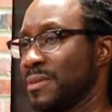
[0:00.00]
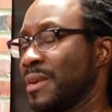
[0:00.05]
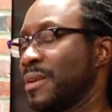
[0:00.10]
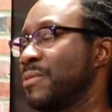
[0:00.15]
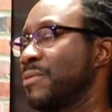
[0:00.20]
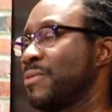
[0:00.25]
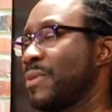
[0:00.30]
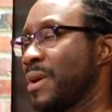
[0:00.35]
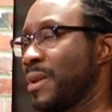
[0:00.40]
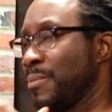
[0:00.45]
I
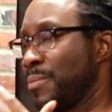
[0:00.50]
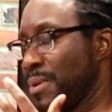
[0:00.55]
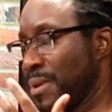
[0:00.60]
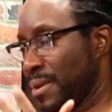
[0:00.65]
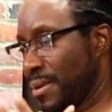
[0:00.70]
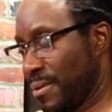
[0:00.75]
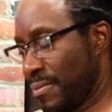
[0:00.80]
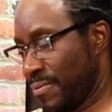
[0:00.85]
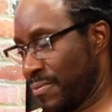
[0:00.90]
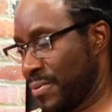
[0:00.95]
try to
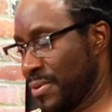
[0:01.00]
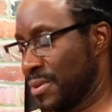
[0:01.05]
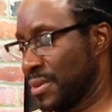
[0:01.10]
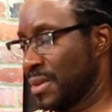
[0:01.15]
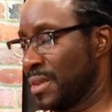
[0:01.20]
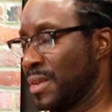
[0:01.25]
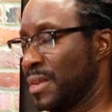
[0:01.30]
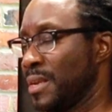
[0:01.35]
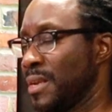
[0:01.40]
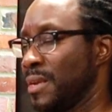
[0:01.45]
be
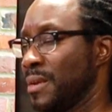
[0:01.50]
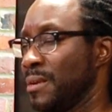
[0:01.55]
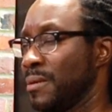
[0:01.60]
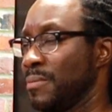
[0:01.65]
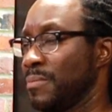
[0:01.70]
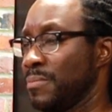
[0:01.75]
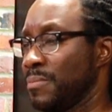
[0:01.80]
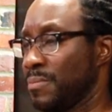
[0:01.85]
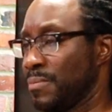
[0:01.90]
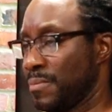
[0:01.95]

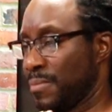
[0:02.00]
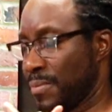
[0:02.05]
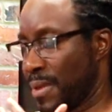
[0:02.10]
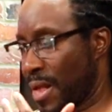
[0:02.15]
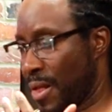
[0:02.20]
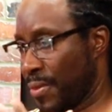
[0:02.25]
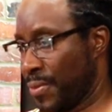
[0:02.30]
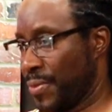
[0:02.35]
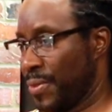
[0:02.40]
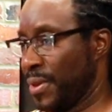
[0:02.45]
physically
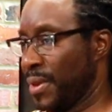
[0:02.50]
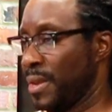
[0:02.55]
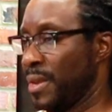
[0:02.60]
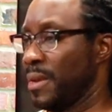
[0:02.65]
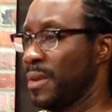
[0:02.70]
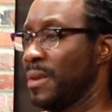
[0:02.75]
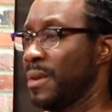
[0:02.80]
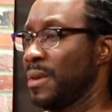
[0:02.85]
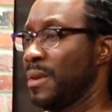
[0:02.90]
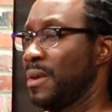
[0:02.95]

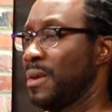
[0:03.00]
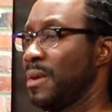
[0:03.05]
healthy,